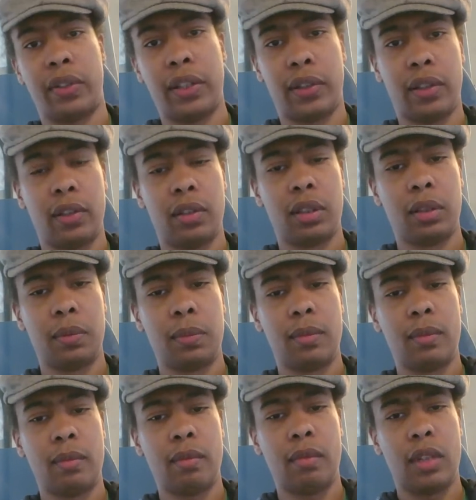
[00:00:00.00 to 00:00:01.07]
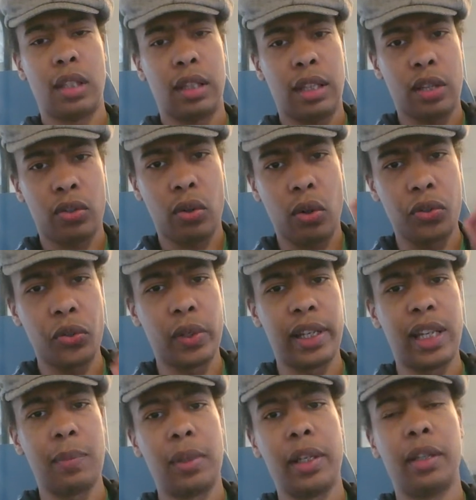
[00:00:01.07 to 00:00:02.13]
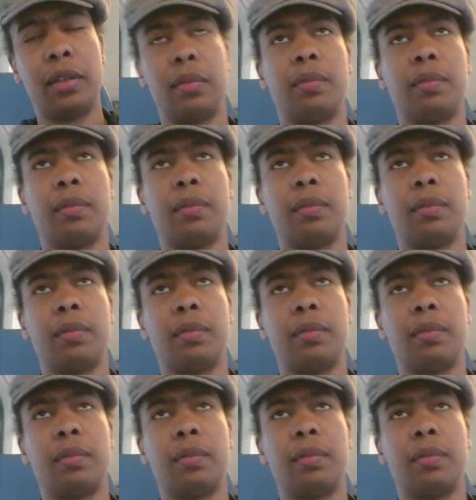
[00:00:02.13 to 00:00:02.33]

it. That's also labeling.